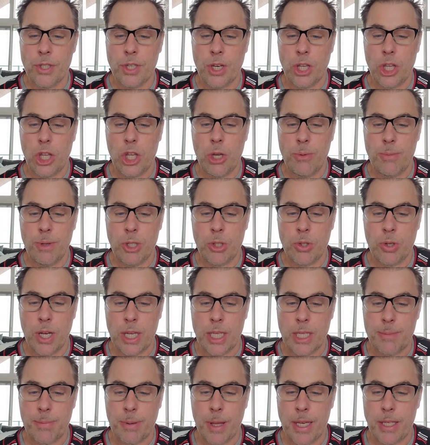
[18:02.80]
human
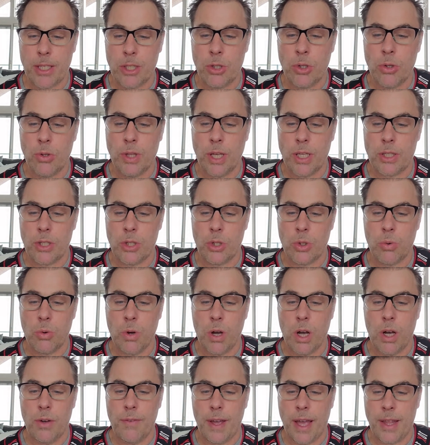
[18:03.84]
transplant in
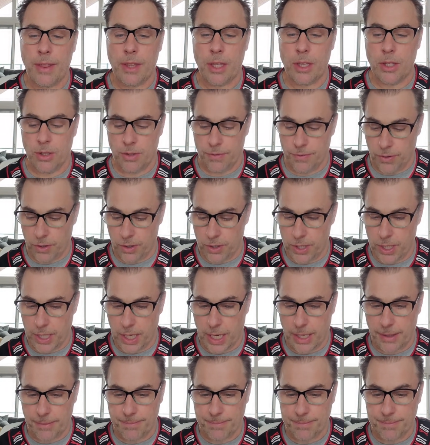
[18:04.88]
2012 at the university.
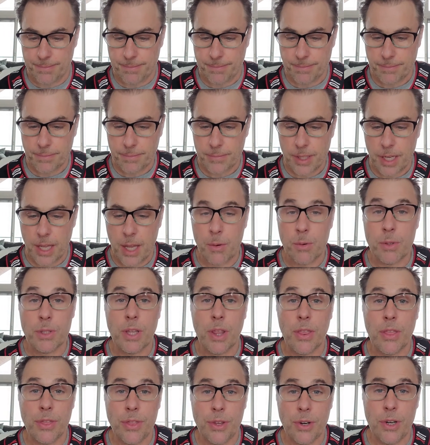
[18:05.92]
It was a
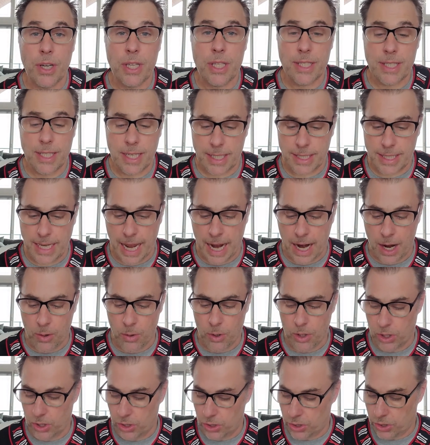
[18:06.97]

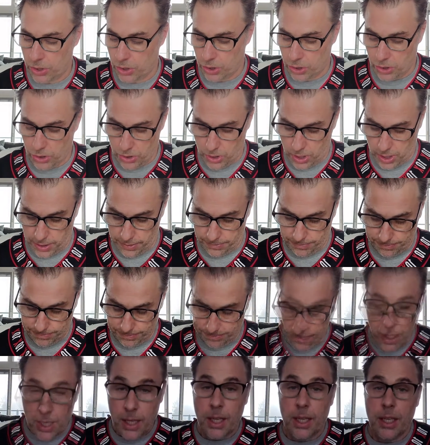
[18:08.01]
36-hour surgery.
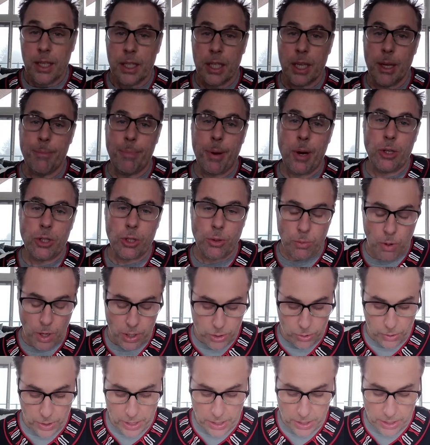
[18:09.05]
Compared to
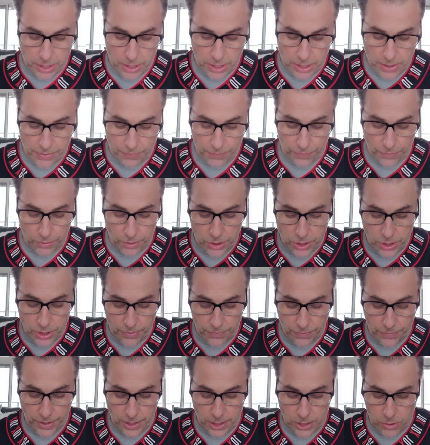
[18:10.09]
Rodriguez's first
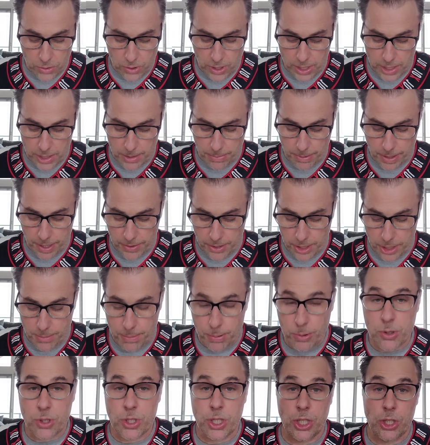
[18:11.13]
face transplant, this
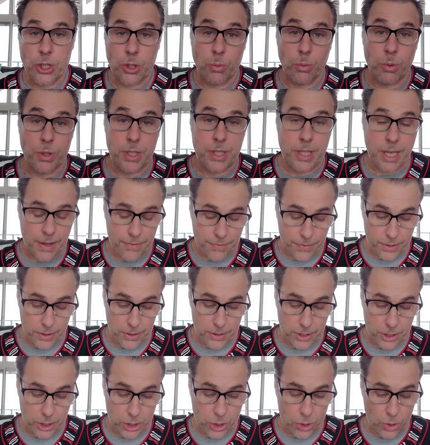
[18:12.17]
procedure was
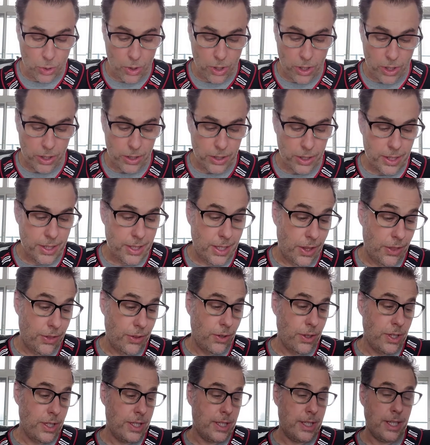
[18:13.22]
definitely shorter. Let's see,
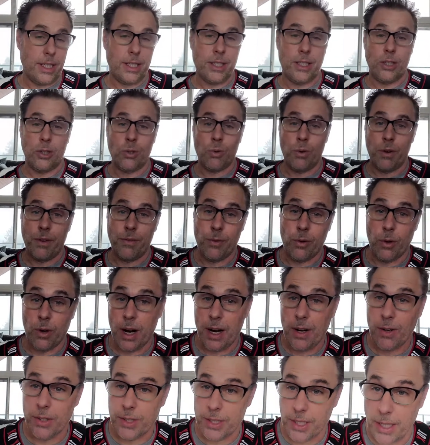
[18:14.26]
36 to 24
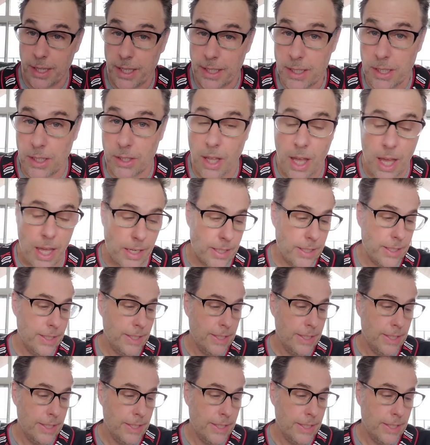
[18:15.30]
hours. Yeah, that's a lot.